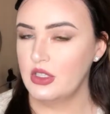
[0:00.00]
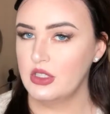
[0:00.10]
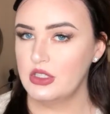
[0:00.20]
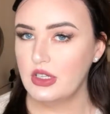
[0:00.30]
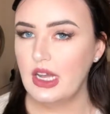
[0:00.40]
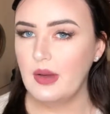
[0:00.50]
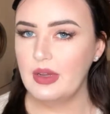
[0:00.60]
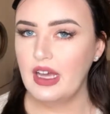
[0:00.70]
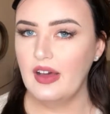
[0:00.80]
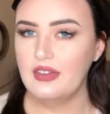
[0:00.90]
So now
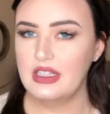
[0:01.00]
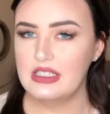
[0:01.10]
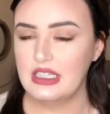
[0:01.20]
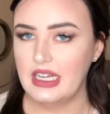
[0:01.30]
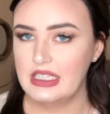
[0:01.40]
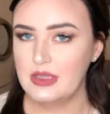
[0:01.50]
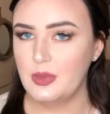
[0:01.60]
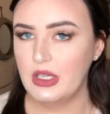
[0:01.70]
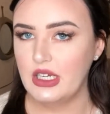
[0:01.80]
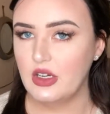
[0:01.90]
we have this nice
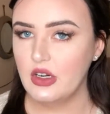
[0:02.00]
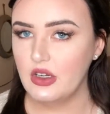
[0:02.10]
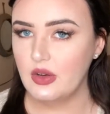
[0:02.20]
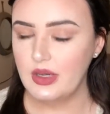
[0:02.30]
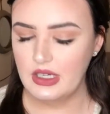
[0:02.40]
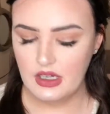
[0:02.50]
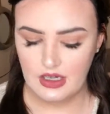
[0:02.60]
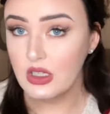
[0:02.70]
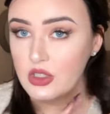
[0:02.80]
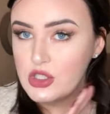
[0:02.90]
pretty curl going
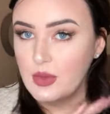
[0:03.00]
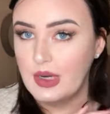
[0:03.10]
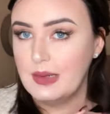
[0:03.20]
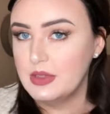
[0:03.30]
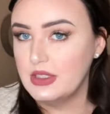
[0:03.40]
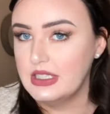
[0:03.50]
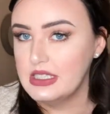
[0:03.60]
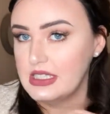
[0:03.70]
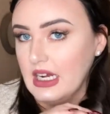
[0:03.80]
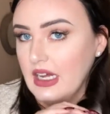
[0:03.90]
on. So when I'm doing
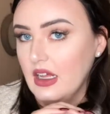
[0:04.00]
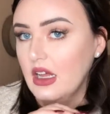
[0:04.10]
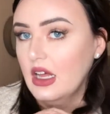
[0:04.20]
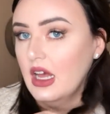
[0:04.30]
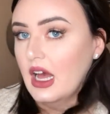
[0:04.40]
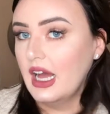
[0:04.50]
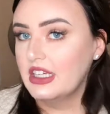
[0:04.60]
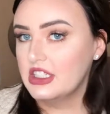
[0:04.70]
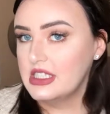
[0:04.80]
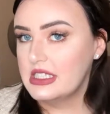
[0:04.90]
this style,
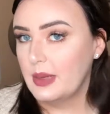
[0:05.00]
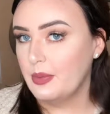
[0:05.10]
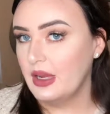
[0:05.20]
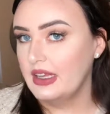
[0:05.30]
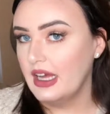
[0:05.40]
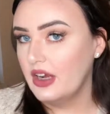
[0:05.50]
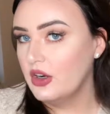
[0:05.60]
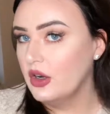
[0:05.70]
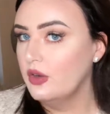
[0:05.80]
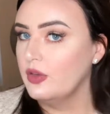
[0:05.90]
I just separate that
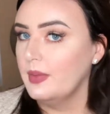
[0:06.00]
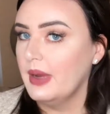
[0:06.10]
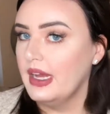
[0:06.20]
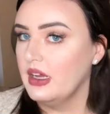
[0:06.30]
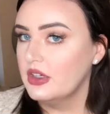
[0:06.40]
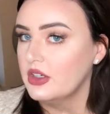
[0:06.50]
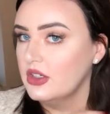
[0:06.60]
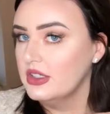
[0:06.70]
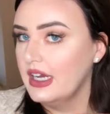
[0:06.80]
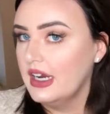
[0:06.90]
curl from my
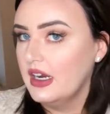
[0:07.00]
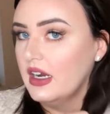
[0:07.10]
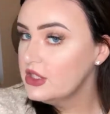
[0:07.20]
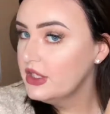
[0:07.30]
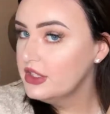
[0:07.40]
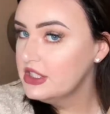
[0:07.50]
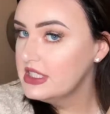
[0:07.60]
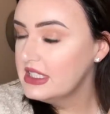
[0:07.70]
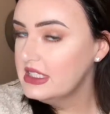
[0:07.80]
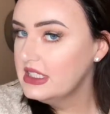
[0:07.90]
uncurled hair. So you'll
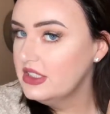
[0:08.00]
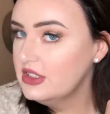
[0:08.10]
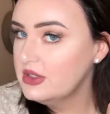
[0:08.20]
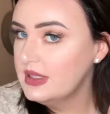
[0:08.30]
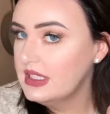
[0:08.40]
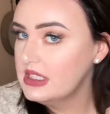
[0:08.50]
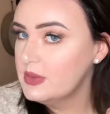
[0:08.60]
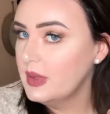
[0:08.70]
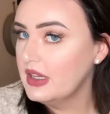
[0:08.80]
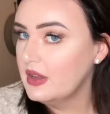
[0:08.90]
just continue doing
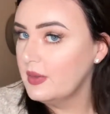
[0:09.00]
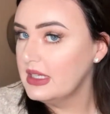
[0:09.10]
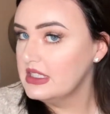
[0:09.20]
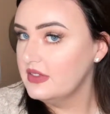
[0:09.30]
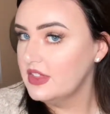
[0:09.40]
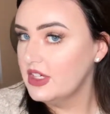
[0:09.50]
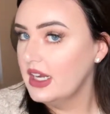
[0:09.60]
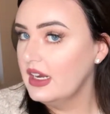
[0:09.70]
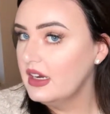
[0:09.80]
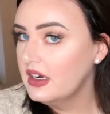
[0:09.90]
this with the rest of your
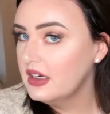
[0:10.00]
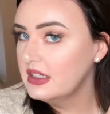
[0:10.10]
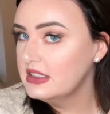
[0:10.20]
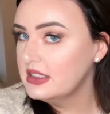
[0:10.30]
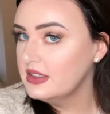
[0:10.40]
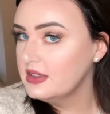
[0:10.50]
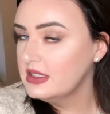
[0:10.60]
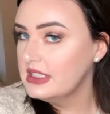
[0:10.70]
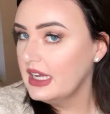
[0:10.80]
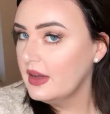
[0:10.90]
hair. Continue
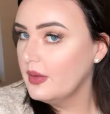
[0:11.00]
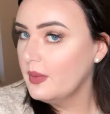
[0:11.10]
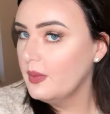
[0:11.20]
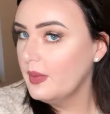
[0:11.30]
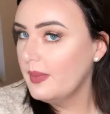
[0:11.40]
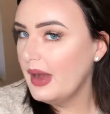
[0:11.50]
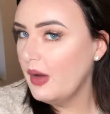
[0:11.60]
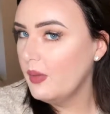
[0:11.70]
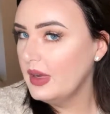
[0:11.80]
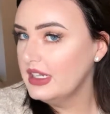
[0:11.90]
to take
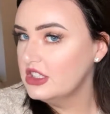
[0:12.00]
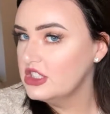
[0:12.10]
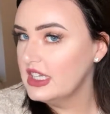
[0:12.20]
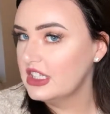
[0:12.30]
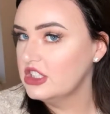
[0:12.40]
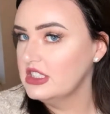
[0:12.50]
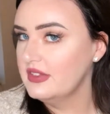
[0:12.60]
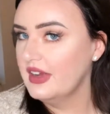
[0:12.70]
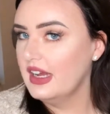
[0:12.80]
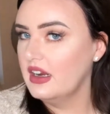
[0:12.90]
about 1-inch sections
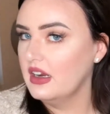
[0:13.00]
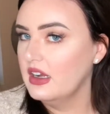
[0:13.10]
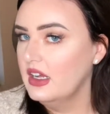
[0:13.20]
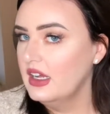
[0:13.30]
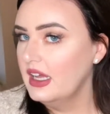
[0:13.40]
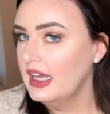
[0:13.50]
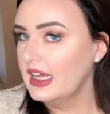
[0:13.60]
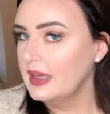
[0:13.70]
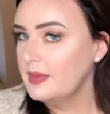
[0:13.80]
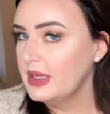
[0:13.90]
of hair. It
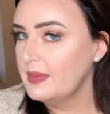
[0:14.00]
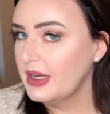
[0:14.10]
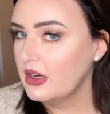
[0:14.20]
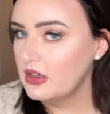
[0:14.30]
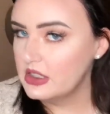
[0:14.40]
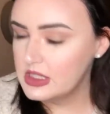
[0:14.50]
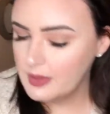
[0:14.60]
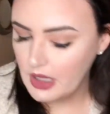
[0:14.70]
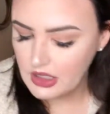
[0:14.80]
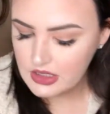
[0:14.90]
can be bigger or
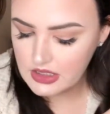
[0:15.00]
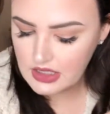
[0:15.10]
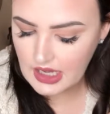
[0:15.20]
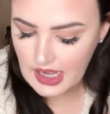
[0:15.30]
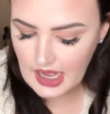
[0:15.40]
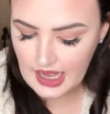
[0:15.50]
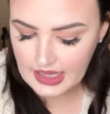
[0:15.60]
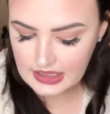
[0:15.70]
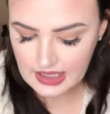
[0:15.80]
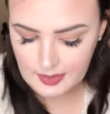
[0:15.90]
smaller. I
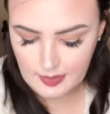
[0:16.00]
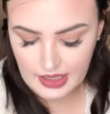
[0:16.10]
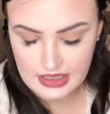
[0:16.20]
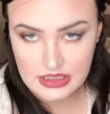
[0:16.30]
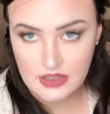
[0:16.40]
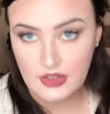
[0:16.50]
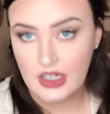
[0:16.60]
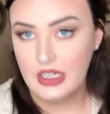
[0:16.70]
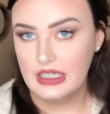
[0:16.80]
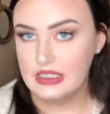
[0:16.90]
like mine to
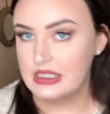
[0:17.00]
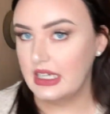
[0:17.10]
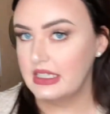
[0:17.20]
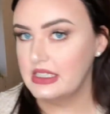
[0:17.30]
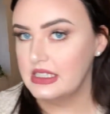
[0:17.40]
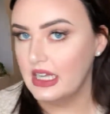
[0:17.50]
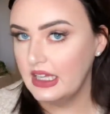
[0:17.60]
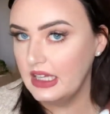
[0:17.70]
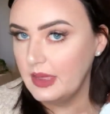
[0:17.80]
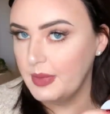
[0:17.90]
vary in size
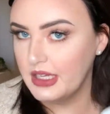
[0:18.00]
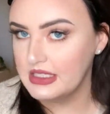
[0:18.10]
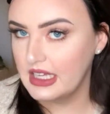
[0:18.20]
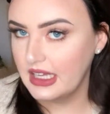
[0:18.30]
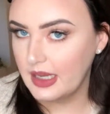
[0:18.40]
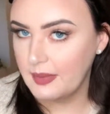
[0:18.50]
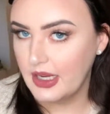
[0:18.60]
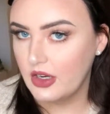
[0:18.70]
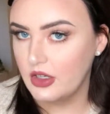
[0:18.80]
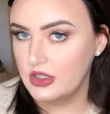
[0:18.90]
slightly because I like my
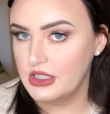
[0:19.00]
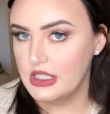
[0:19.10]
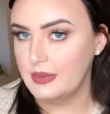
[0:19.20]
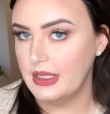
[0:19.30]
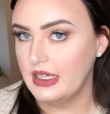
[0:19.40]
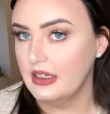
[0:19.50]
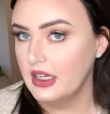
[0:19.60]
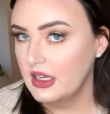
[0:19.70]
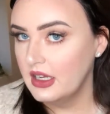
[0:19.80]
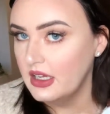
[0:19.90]
curls to be
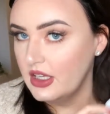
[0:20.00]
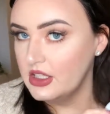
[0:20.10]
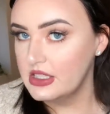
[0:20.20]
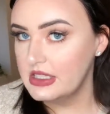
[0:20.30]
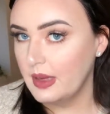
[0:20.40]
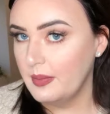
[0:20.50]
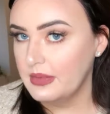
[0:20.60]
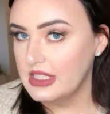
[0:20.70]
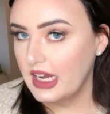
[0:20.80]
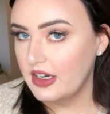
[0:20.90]

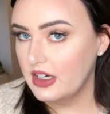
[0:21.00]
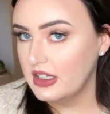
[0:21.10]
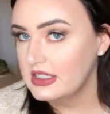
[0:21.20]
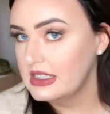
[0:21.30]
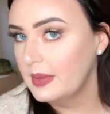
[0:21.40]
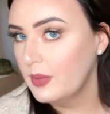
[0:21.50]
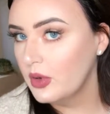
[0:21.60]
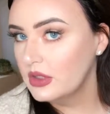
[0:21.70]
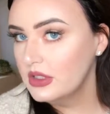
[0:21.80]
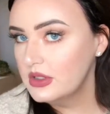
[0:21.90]
some tighter and some
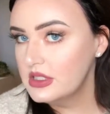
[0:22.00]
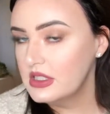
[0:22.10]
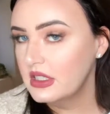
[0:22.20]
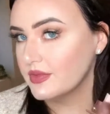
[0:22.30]
more loose.